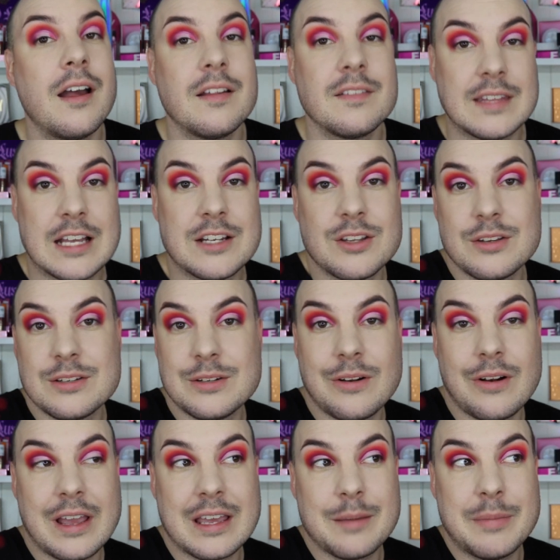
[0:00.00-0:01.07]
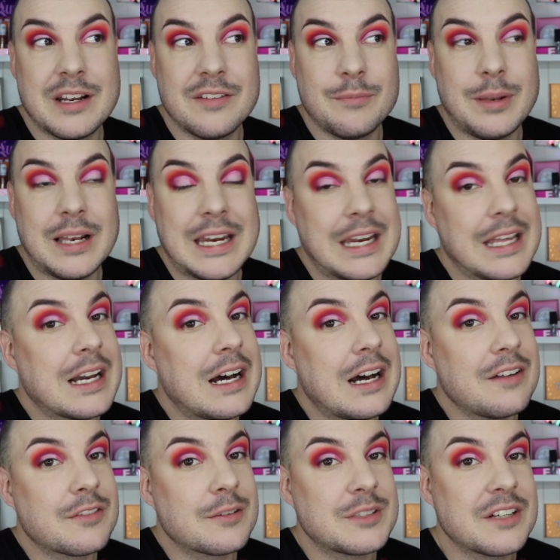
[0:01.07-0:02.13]
That does look like a bit of Bleeding
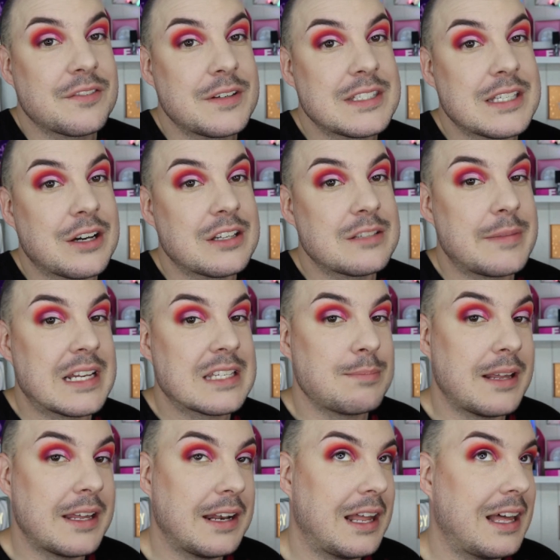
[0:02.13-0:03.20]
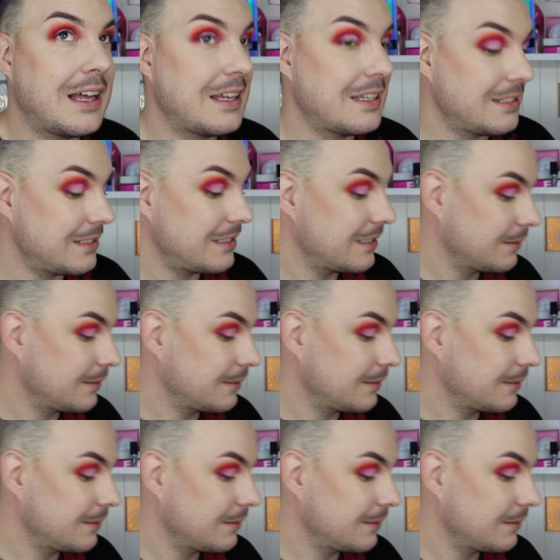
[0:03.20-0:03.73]
Heart from Jeffree Star Cosmetics Bloodlust.